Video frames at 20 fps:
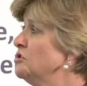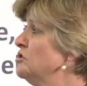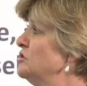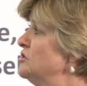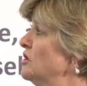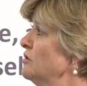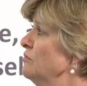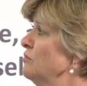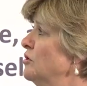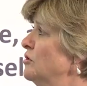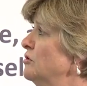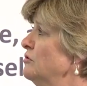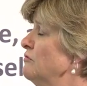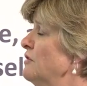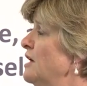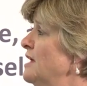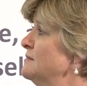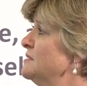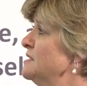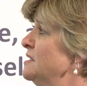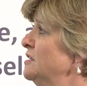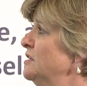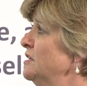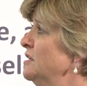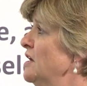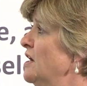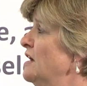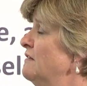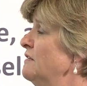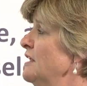You don't want rams that are going to
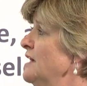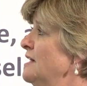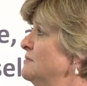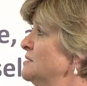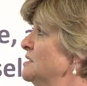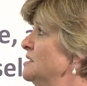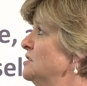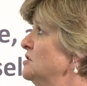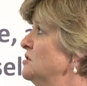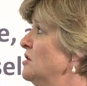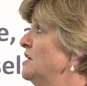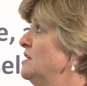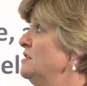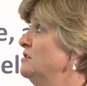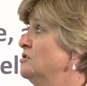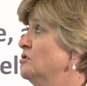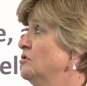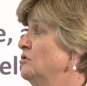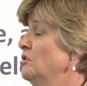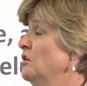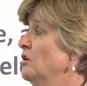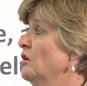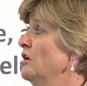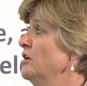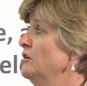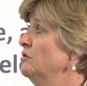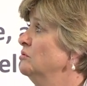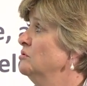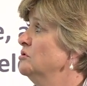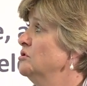have lambs that are either too light
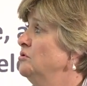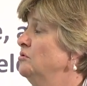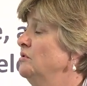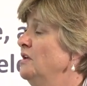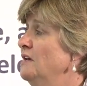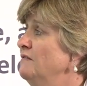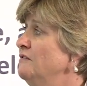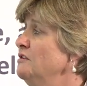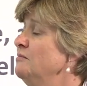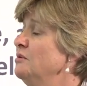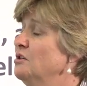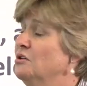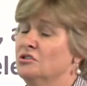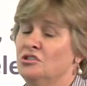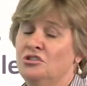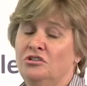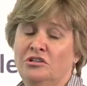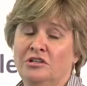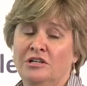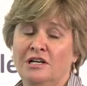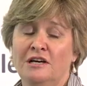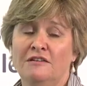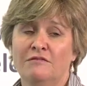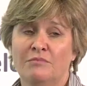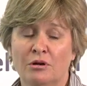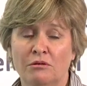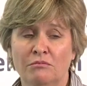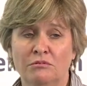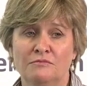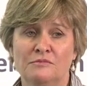or too heavy because you're going to have
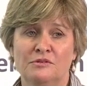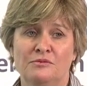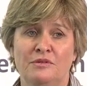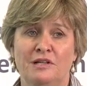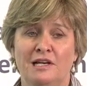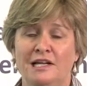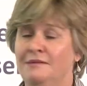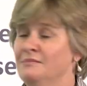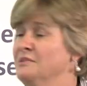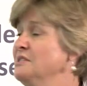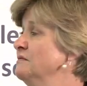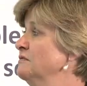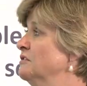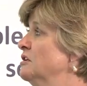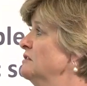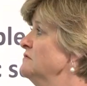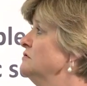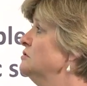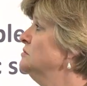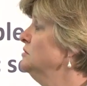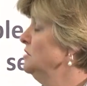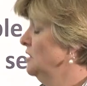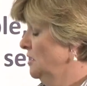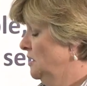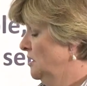problems with lamb survival